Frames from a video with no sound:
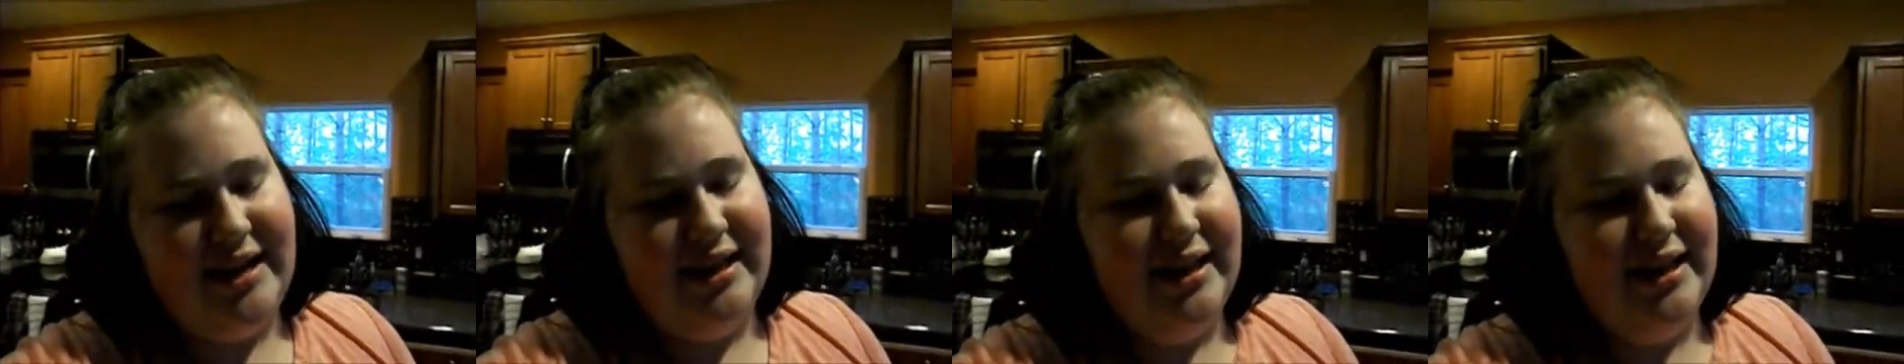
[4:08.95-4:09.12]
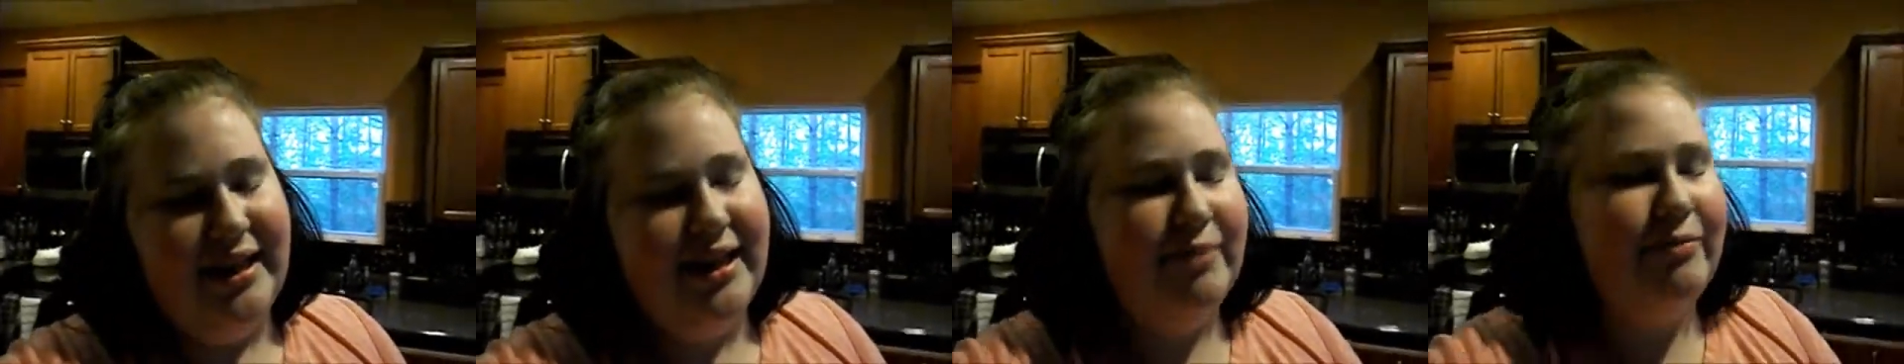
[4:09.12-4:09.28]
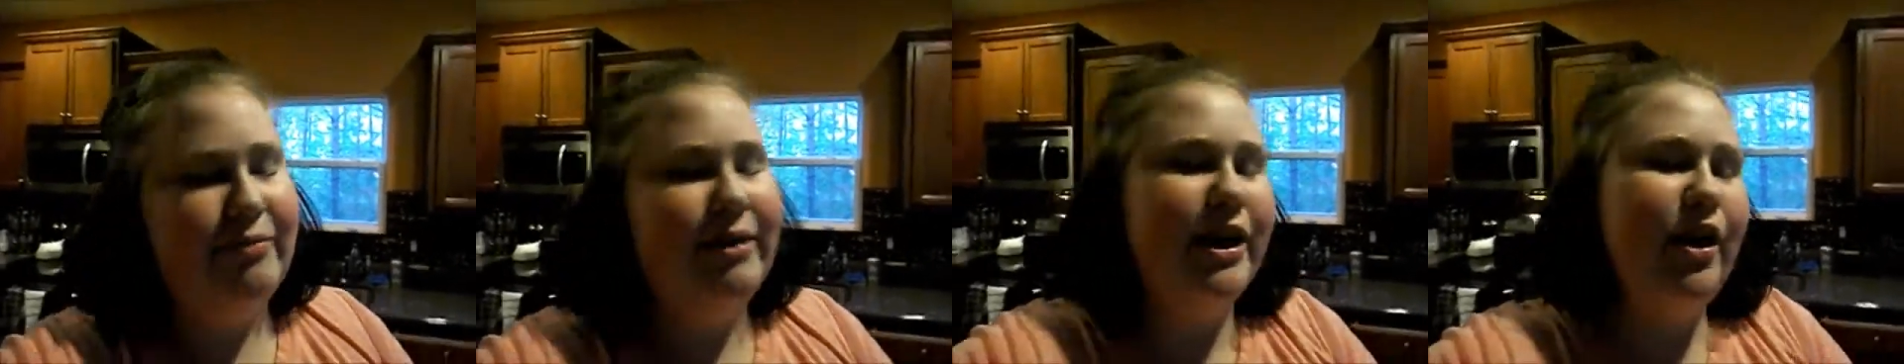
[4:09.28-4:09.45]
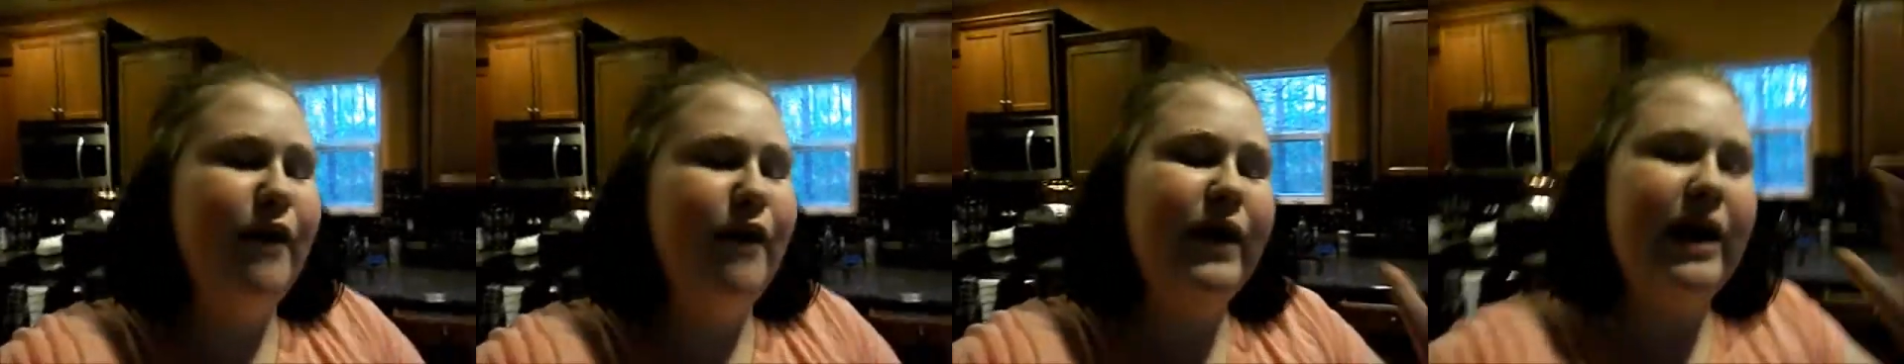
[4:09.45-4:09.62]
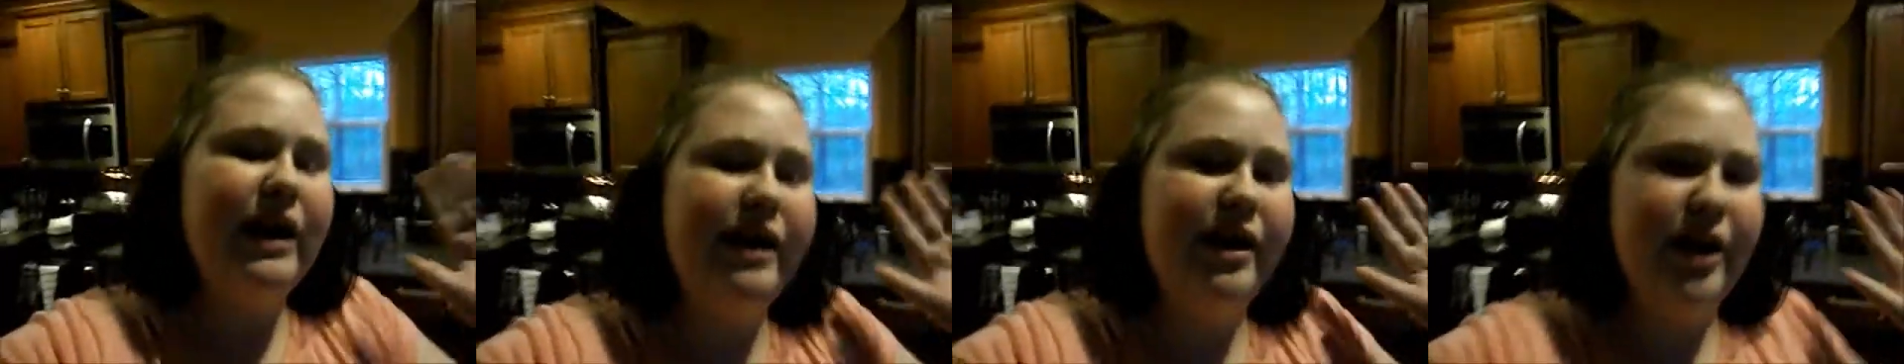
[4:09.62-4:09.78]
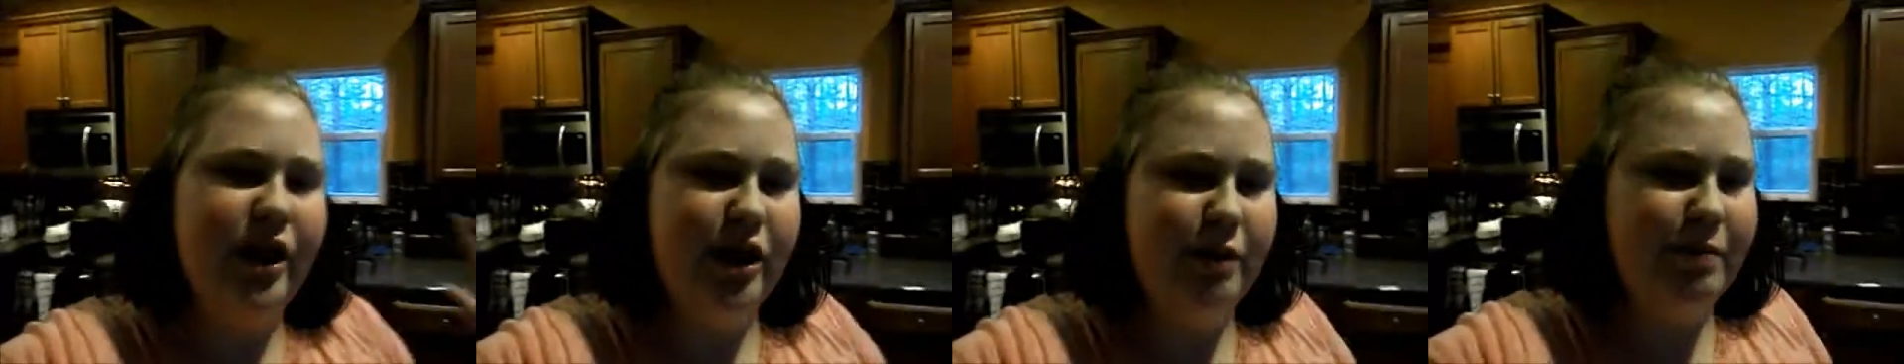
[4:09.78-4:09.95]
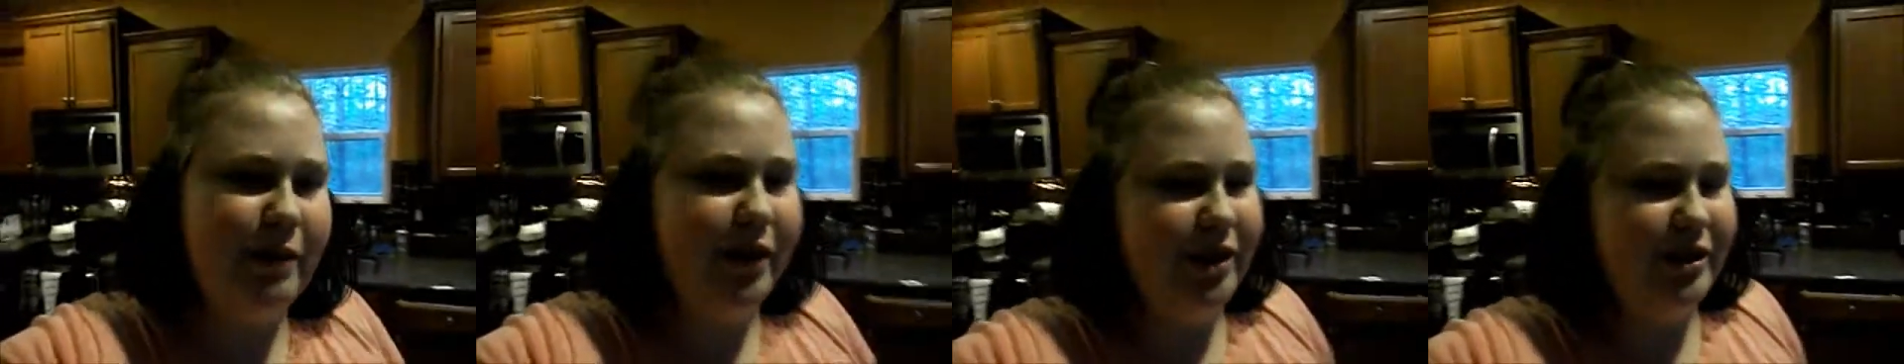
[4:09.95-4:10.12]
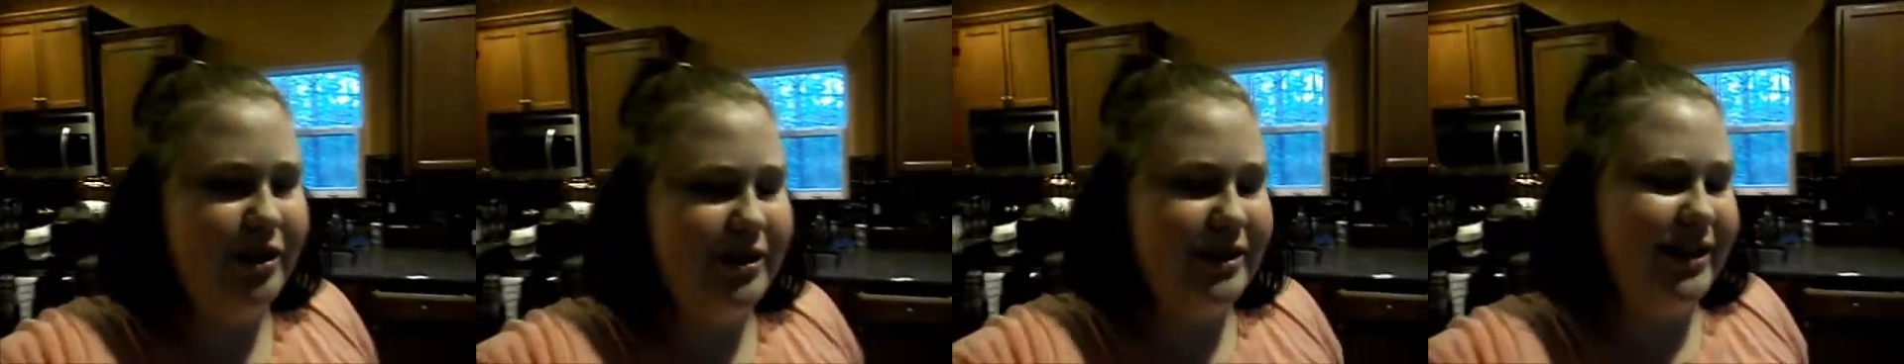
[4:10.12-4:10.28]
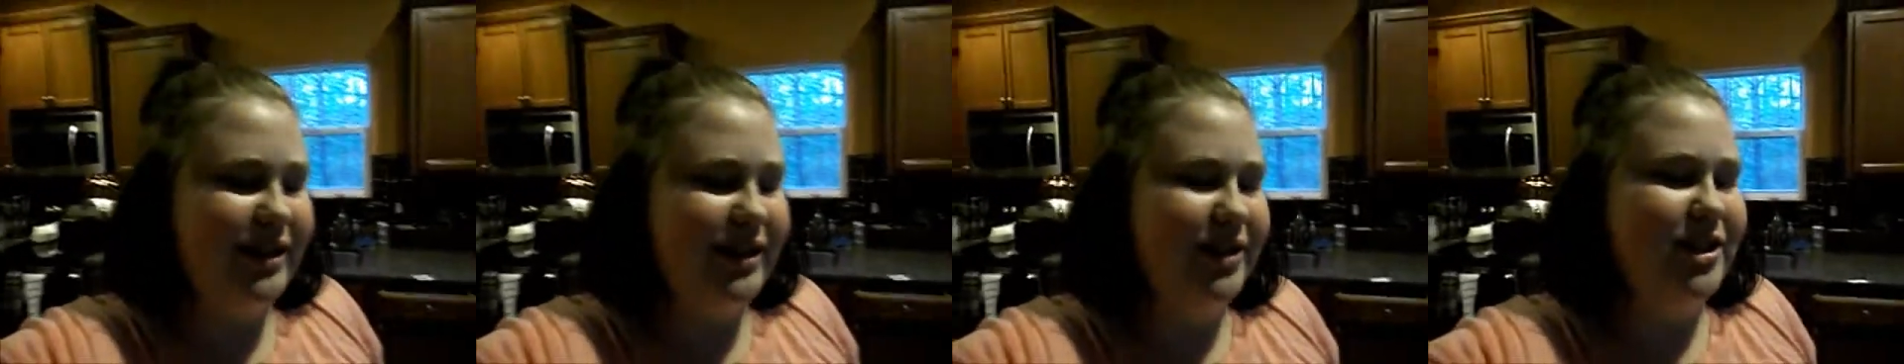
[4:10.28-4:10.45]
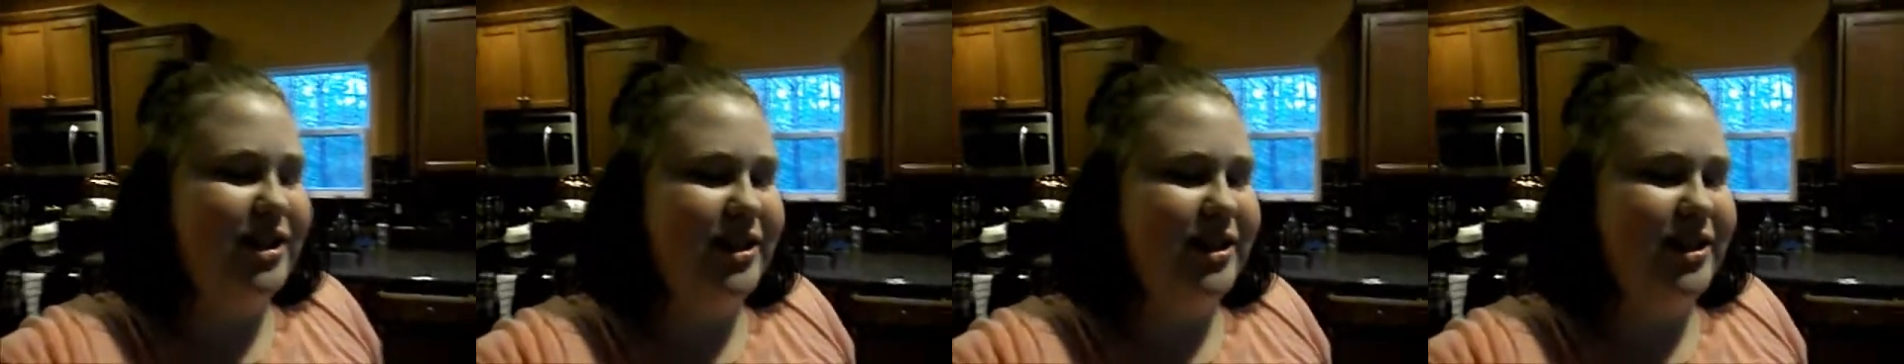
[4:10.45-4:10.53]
And then they bring over another person.